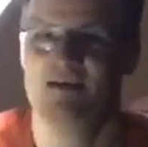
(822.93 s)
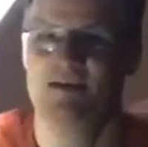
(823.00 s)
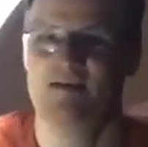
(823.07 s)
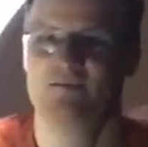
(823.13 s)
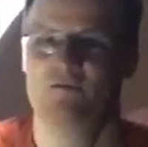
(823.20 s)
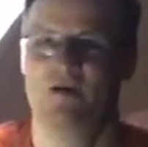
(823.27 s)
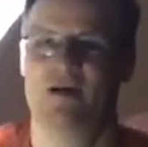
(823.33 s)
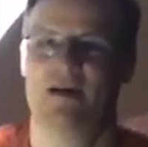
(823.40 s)

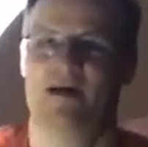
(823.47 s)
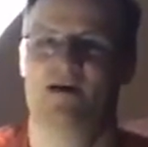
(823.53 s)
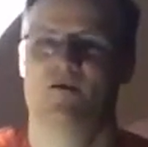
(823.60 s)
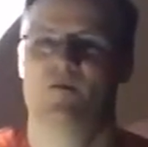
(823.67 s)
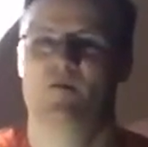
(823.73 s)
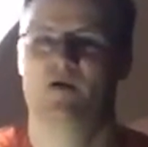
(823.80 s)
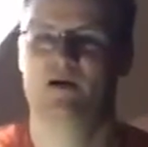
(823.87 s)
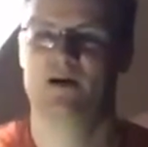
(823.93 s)
right now,
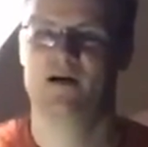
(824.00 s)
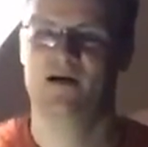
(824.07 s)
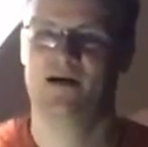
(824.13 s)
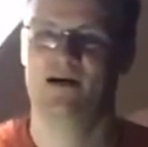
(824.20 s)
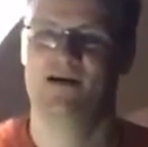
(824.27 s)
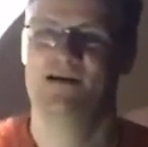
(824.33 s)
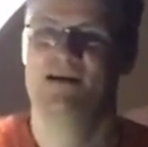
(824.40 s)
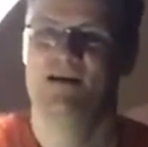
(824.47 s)

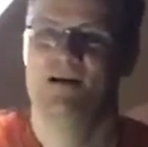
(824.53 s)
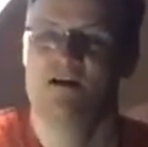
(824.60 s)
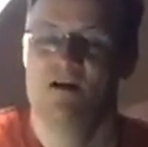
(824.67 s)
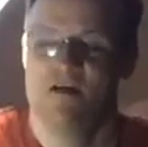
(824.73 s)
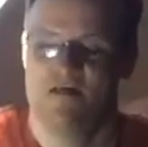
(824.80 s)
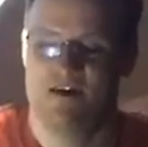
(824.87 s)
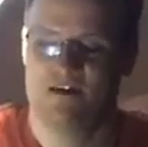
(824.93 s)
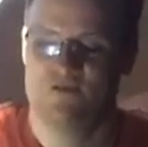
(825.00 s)
but
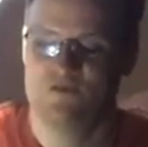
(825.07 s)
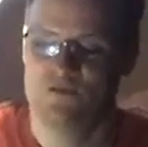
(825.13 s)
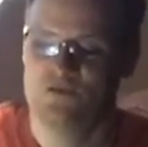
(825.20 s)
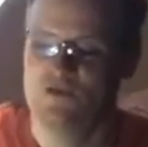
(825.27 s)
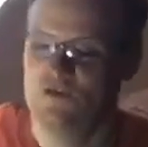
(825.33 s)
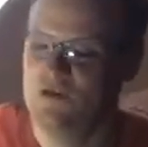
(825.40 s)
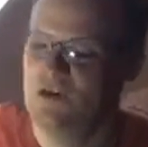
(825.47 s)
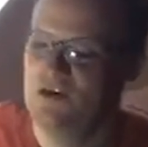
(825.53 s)
thanks for
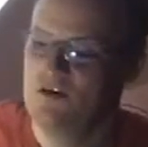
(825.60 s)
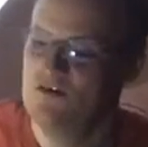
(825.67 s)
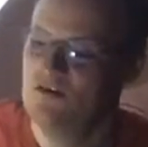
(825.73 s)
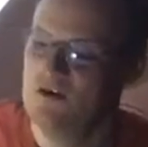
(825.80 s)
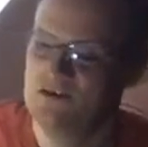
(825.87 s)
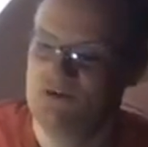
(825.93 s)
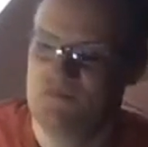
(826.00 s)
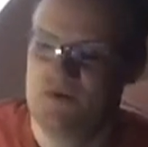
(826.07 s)
tuning in, you
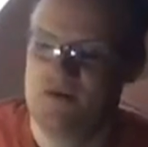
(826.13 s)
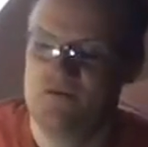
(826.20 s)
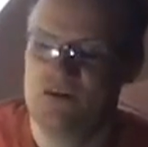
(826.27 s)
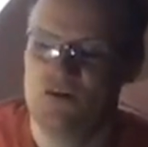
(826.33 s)
guys. If you have any